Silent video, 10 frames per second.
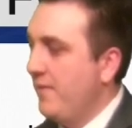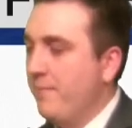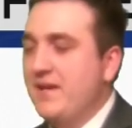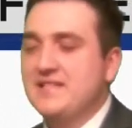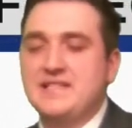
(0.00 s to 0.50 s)

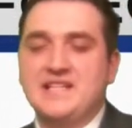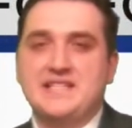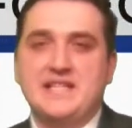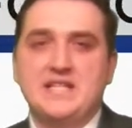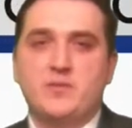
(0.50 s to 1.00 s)
Mid
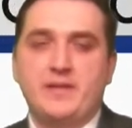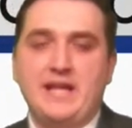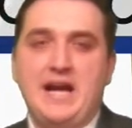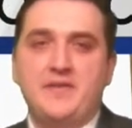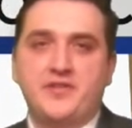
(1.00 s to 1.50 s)
60s will be
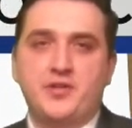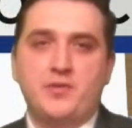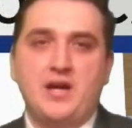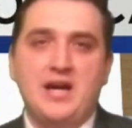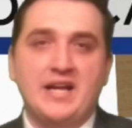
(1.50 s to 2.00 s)
the
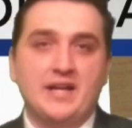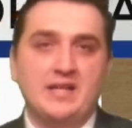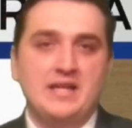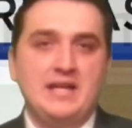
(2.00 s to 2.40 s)
afternoon high